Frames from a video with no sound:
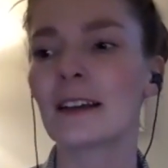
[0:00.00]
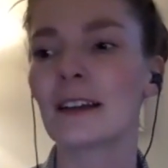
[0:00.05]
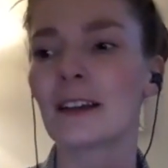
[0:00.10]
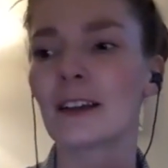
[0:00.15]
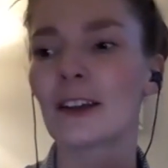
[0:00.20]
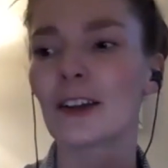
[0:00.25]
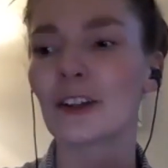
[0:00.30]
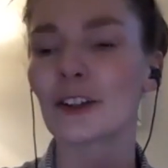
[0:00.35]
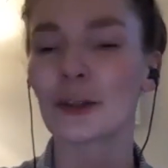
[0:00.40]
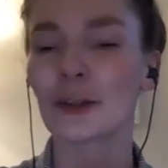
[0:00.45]

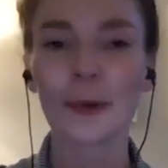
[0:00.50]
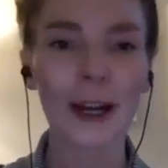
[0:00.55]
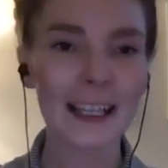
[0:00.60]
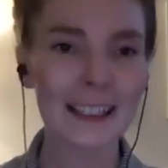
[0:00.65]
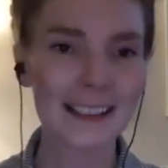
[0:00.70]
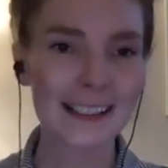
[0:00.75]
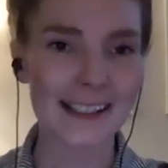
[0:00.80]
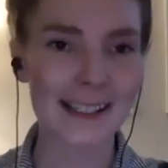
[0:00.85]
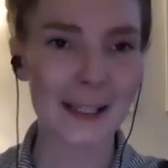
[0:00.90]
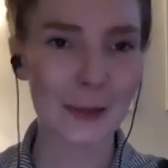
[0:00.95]
Your brand
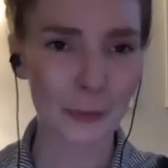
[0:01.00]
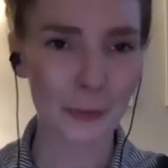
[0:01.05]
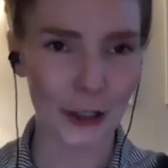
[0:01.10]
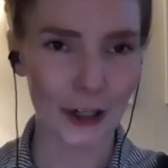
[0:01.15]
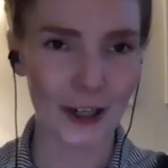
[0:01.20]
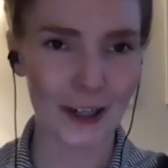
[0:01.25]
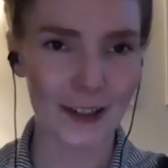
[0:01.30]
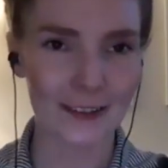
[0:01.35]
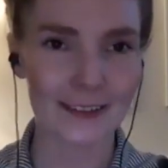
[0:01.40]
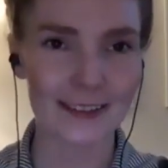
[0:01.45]
is
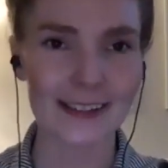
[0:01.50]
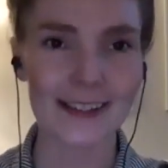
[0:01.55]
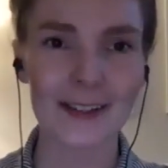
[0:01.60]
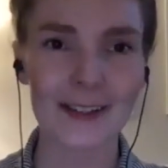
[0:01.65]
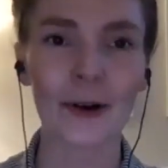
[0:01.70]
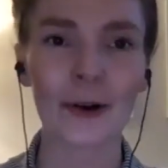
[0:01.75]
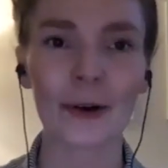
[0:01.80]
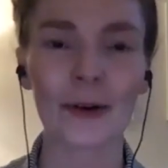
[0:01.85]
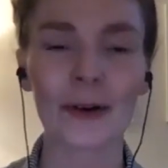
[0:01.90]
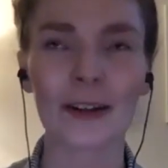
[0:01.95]
similar.
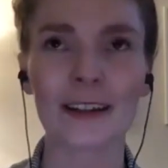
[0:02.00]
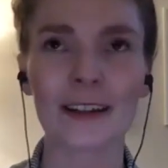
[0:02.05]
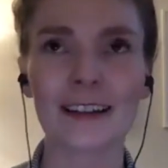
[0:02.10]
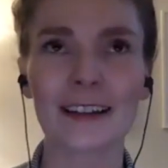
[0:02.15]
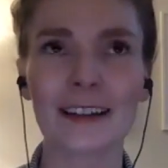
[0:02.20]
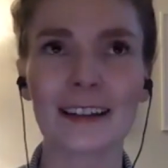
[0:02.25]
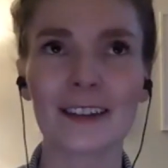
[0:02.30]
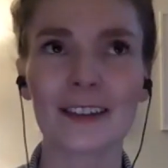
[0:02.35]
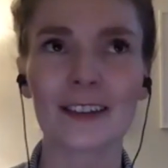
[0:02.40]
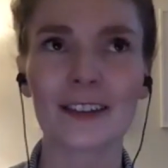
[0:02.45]
So,
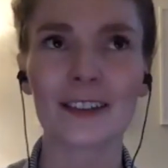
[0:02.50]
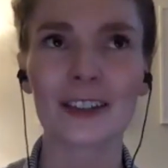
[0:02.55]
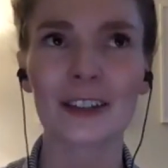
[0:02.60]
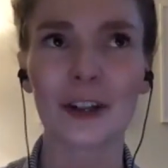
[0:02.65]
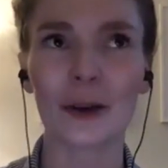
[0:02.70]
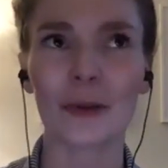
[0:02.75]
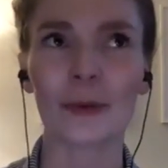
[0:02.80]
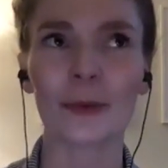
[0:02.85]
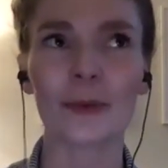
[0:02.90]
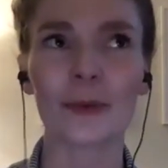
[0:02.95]

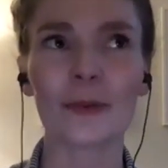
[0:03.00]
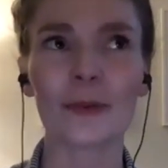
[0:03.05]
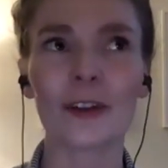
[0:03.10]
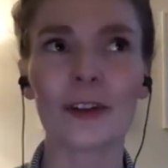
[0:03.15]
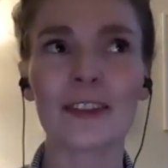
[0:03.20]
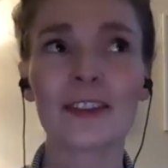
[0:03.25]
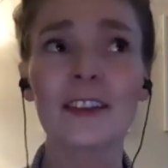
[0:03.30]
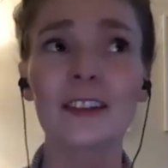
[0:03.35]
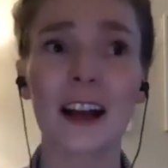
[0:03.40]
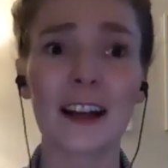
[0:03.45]

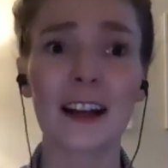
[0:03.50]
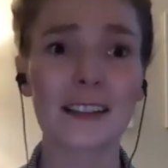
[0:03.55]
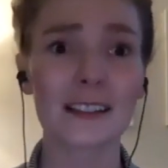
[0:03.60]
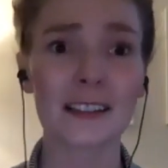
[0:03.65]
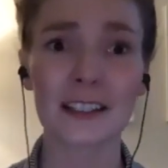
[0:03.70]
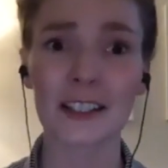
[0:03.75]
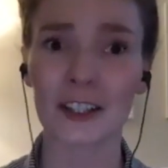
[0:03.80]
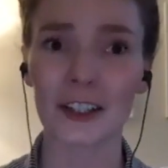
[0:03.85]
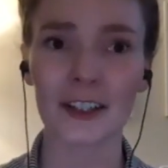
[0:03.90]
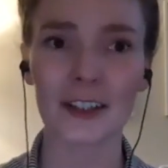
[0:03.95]
in the last
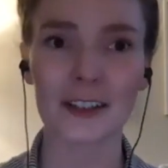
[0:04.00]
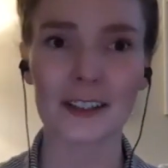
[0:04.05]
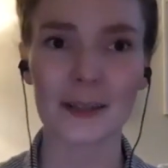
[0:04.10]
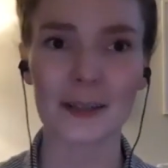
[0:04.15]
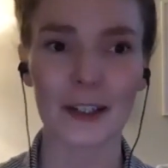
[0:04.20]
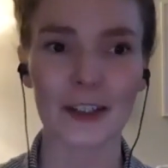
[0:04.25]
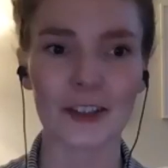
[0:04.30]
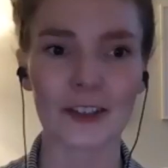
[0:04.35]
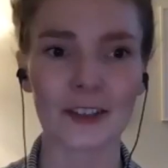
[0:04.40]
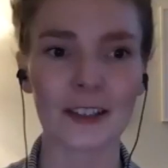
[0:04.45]
year,
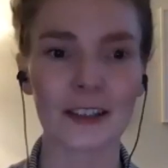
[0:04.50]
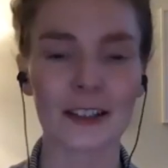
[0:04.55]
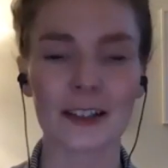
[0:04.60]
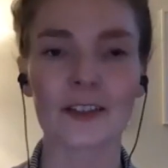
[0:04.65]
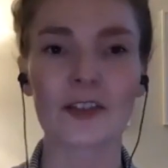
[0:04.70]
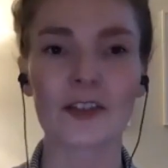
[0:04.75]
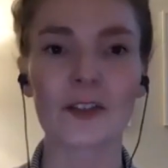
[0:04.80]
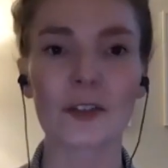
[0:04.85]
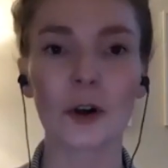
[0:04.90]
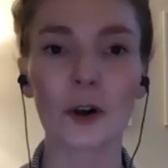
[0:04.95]
especially, like
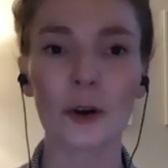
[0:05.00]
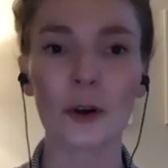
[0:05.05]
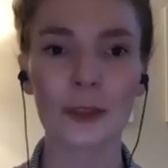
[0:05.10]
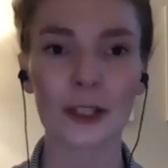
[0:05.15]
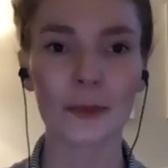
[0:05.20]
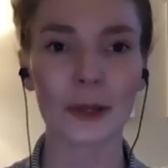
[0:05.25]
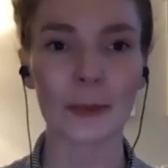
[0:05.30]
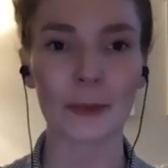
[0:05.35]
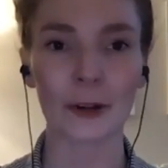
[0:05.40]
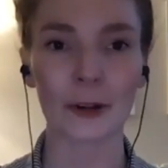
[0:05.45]
so many
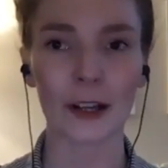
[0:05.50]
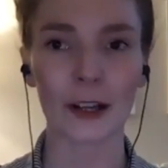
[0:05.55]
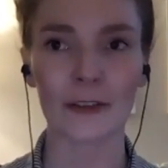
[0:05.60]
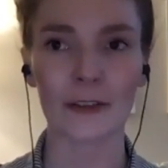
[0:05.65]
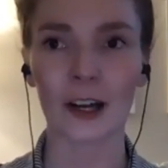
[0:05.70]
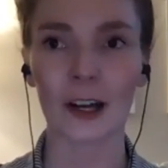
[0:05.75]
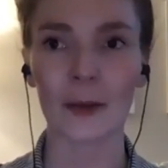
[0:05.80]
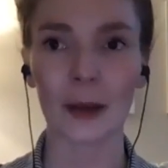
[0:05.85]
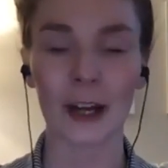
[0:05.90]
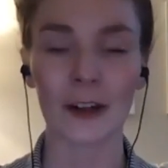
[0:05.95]
people have
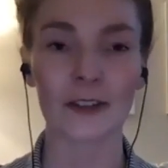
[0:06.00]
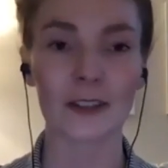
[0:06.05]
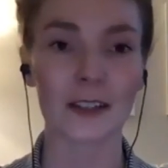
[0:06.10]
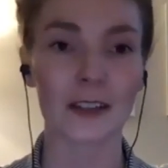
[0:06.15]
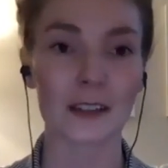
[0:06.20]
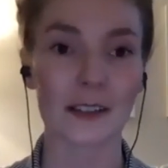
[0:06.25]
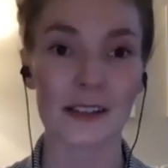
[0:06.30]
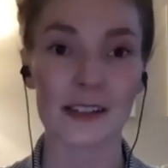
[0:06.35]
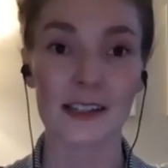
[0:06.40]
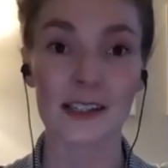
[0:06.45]
come out into
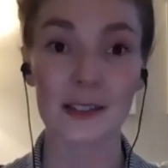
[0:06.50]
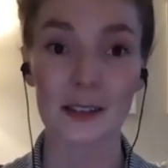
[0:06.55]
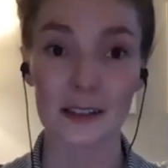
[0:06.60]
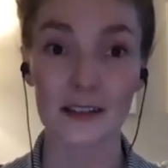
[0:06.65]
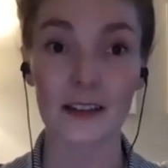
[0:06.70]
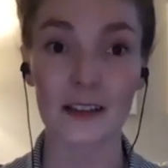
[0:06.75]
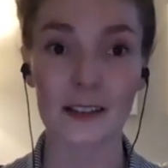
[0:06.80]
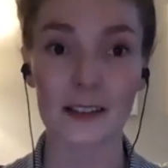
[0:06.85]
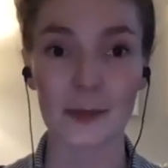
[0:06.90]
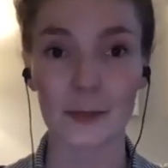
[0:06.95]
this
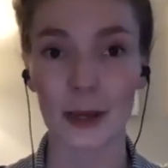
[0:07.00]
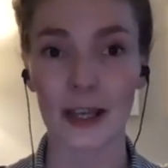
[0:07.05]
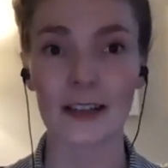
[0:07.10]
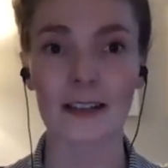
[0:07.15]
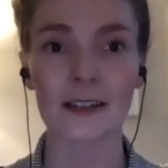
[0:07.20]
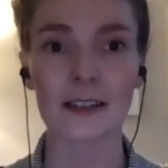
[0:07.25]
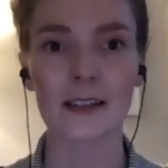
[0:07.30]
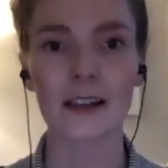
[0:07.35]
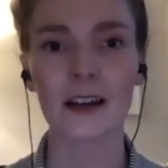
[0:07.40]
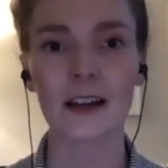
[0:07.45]

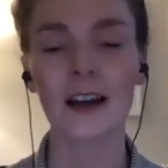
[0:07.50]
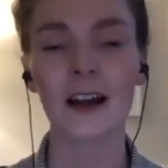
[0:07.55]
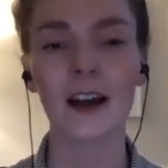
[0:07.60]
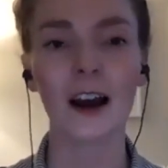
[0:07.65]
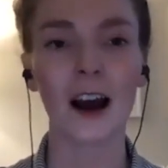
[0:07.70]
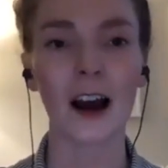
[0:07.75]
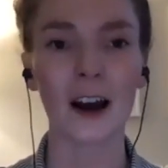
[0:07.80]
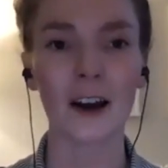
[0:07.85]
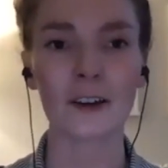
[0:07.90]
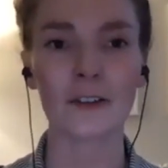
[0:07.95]
space
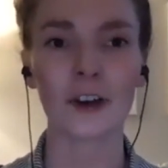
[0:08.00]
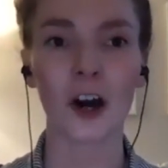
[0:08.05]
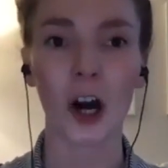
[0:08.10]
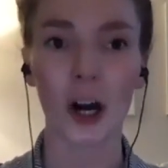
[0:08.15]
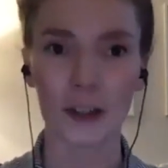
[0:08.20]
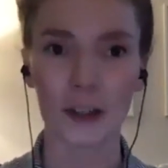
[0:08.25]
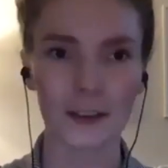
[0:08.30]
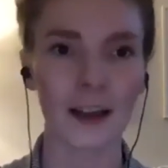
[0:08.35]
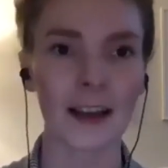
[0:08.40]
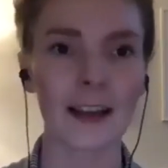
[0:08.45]
of
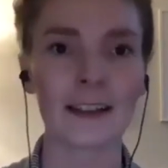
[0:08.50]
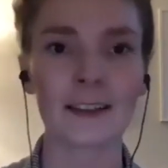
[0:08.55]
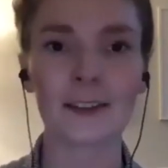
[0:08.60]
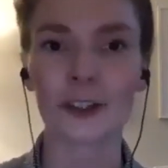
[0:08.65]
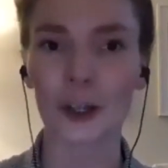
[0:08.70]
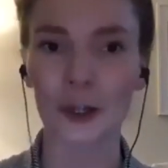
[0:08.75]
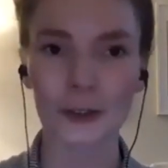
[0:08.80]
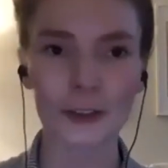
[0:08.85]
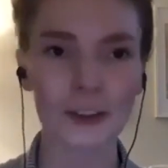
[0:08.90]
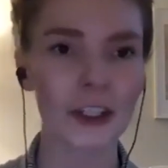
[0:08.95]
online
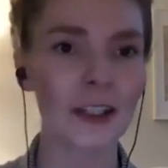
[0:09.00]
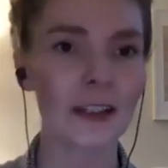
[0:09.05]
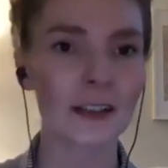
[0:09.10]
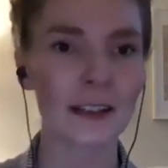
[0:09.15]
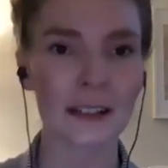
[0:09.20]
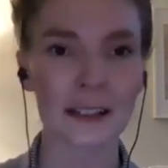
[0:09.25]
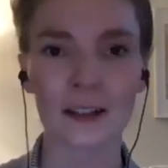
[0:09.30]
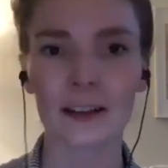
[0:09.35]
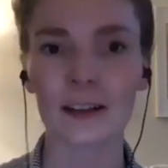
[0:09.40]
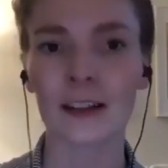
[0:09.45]
coaching,
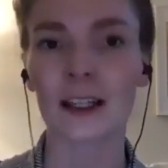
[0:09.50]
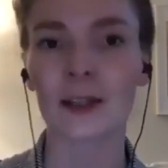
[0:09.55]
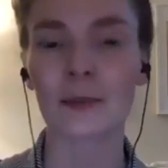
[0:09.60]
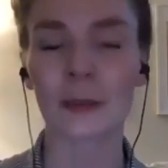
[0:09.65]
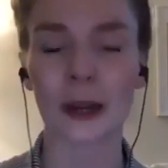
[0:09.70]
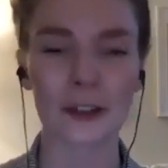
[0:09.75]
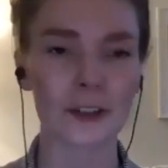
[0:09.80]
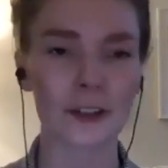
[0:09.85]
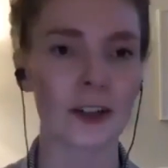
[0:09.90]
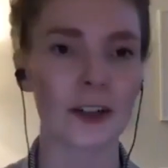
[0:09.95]
healing,
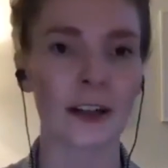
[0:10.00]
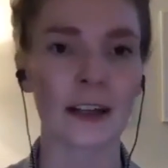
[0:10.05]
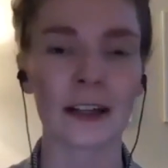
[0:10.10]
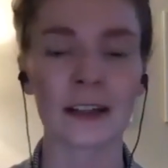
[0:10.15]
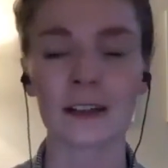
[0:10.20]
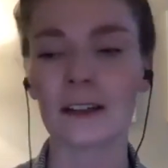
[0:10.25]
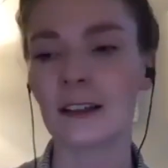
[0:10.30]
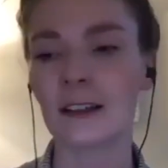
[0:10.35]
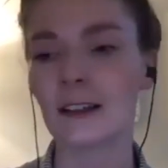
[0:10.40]
mentoring,